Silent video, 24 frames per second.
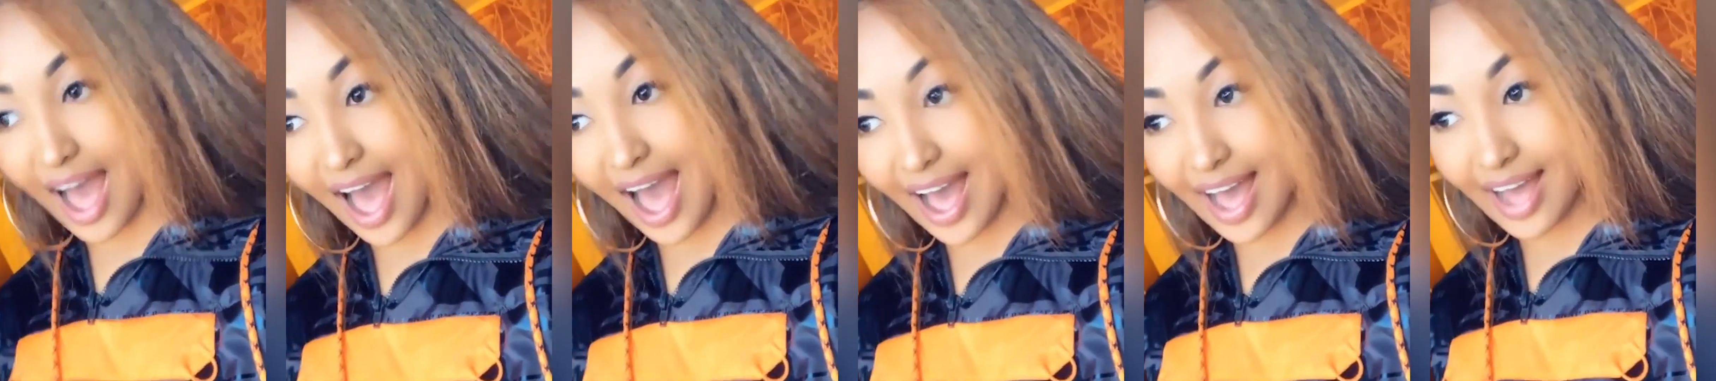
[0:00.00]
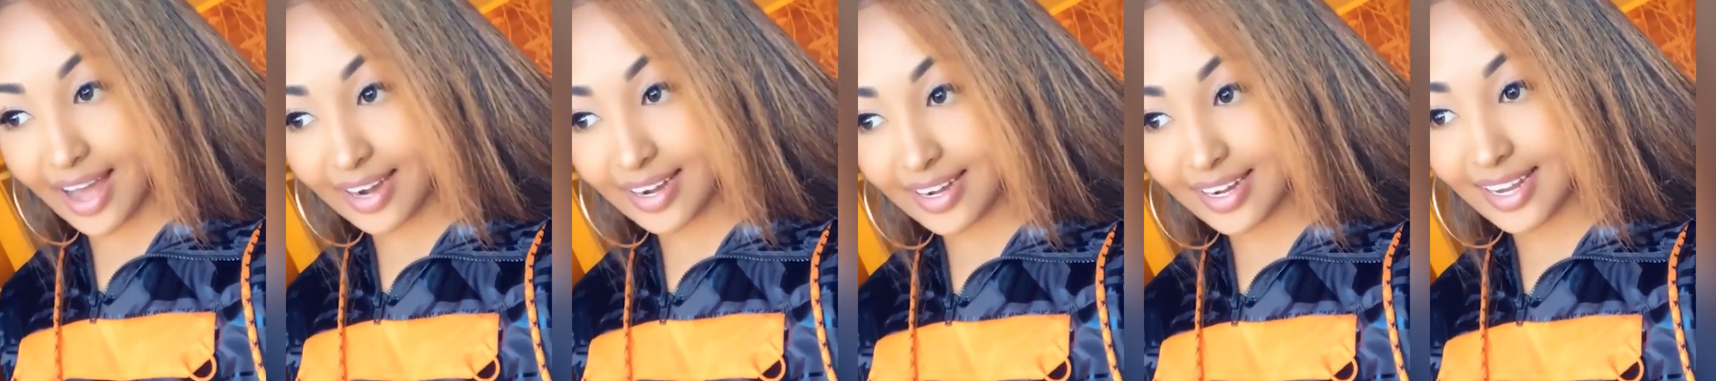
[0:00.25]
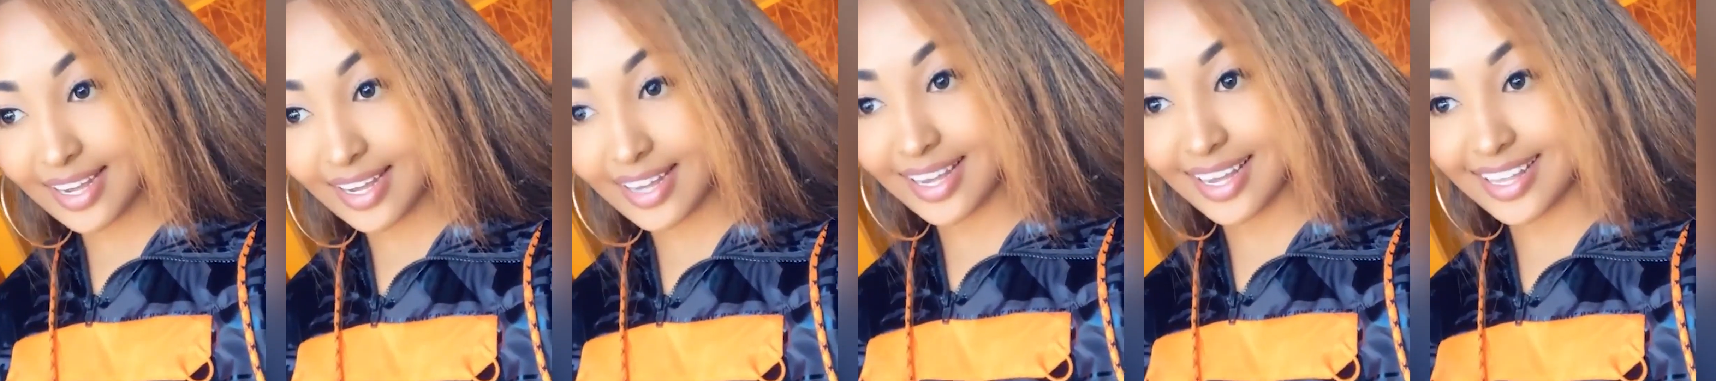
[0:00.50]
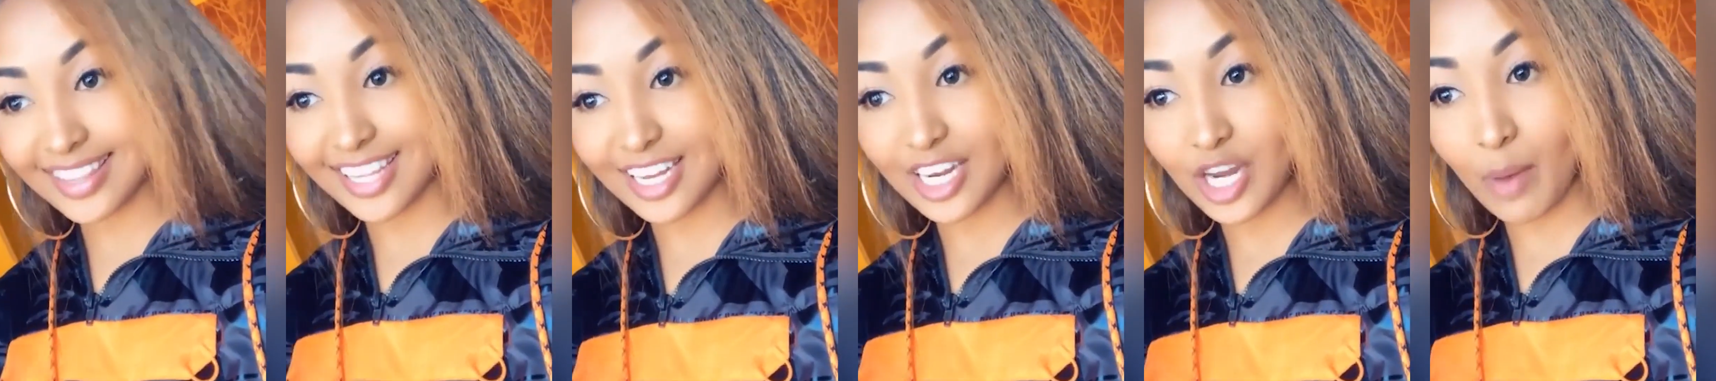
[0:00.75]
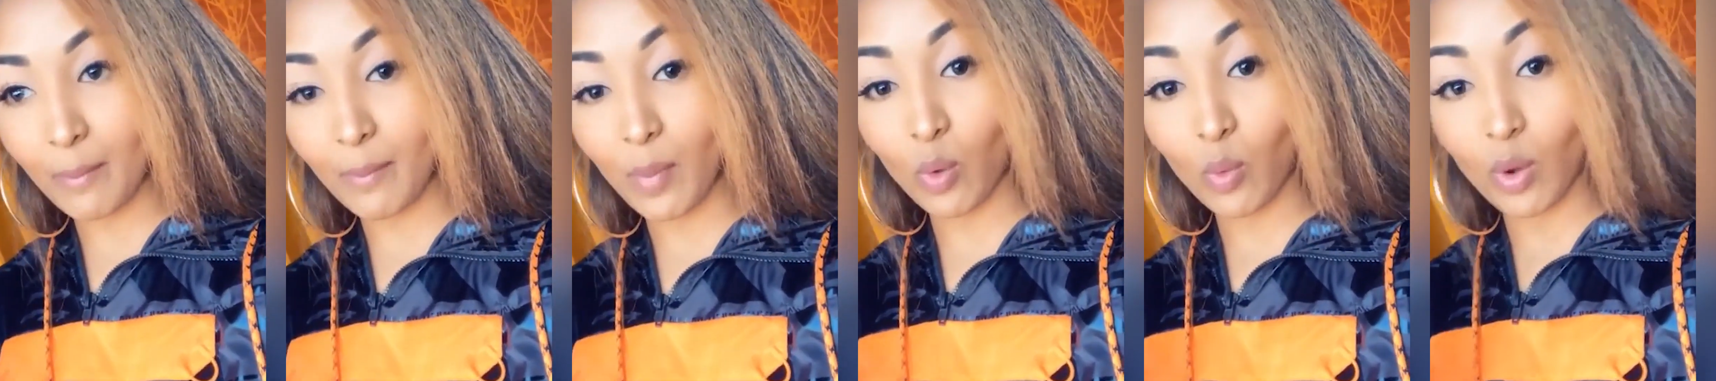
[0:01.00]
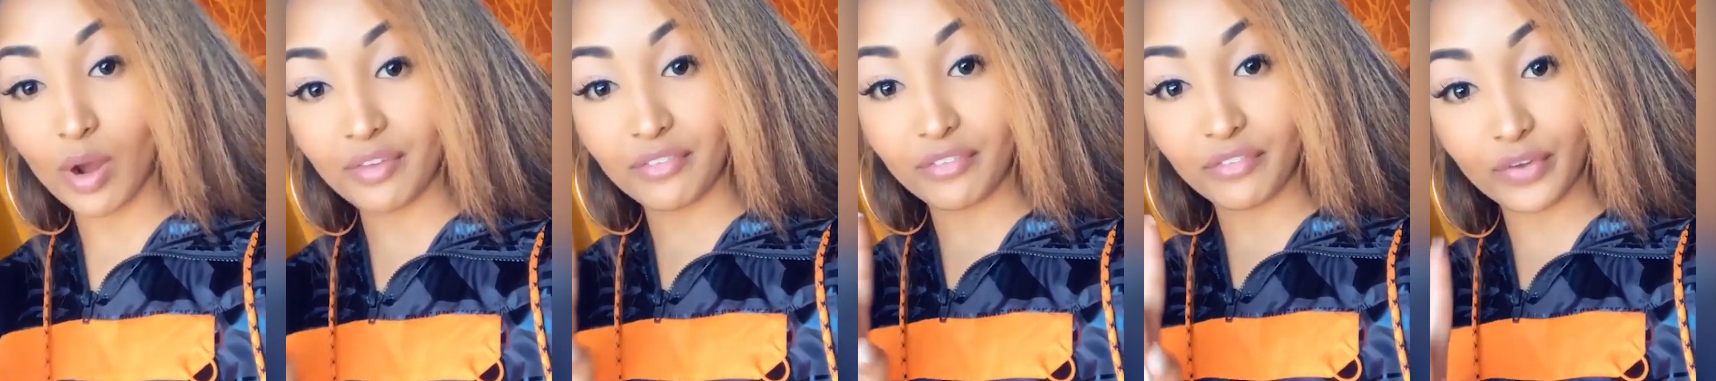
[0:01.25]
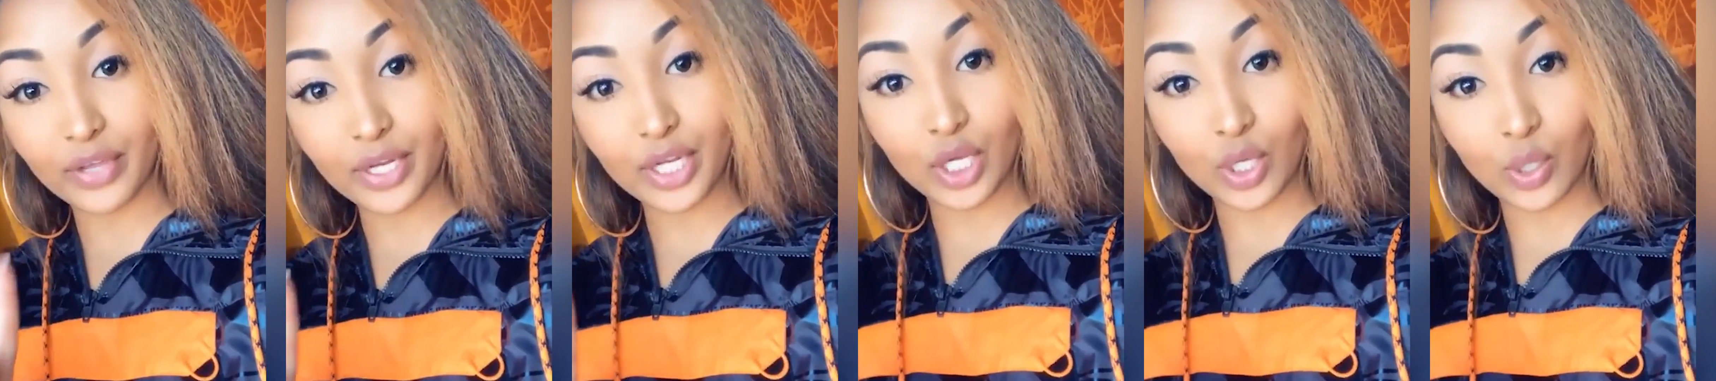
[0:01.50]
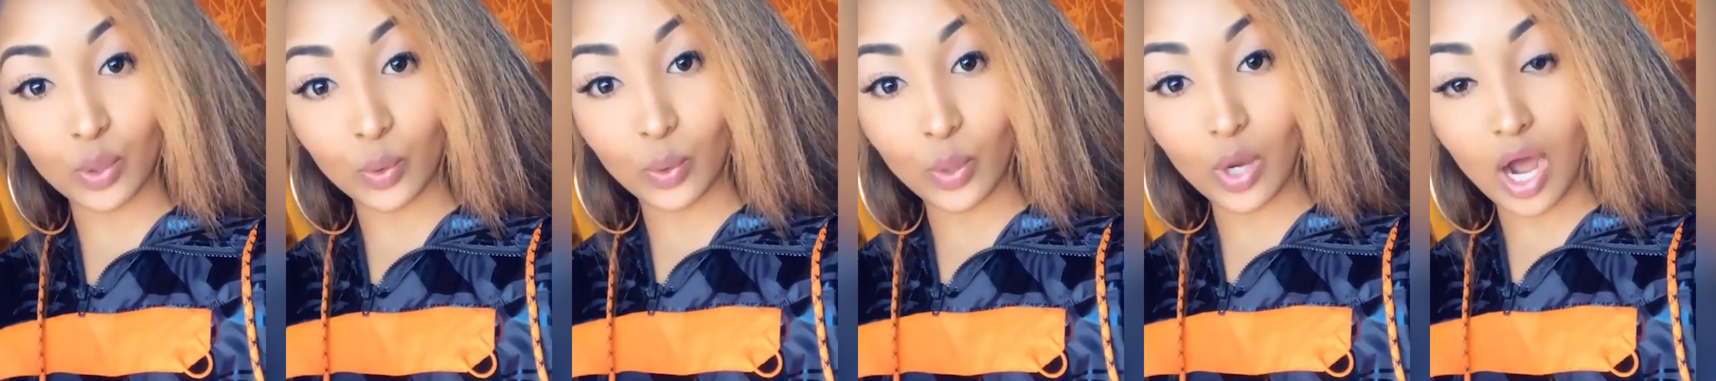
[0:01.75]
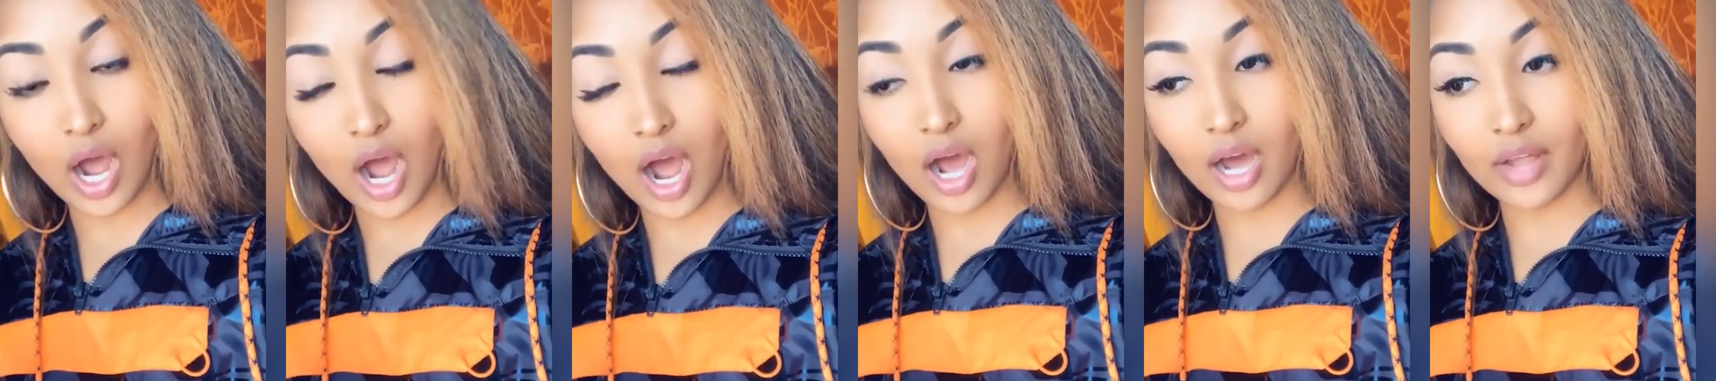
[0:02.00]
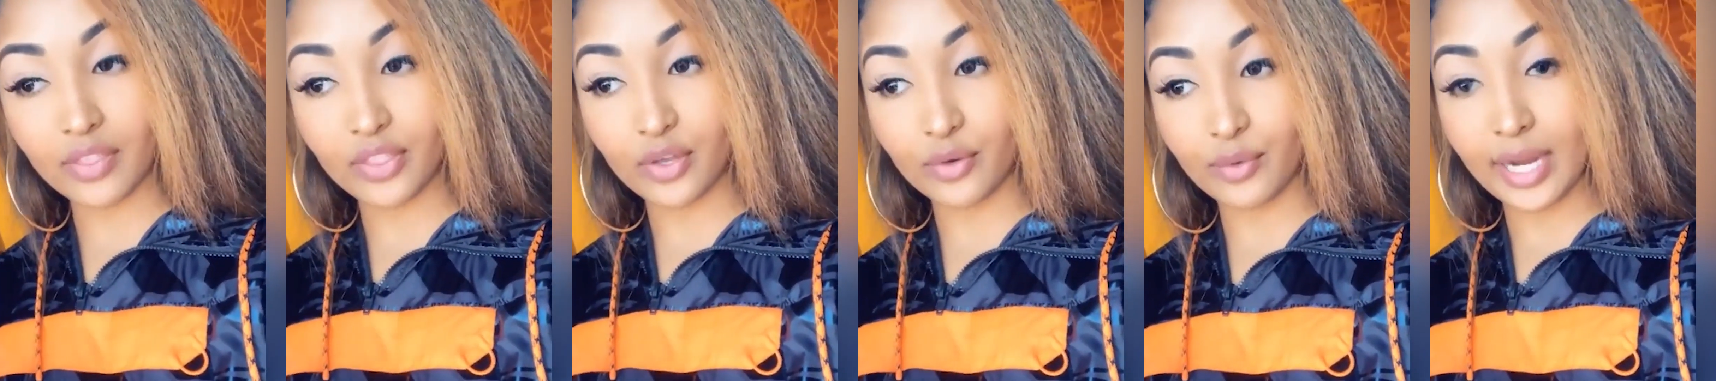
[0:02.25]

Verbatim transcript: or I should say the controversial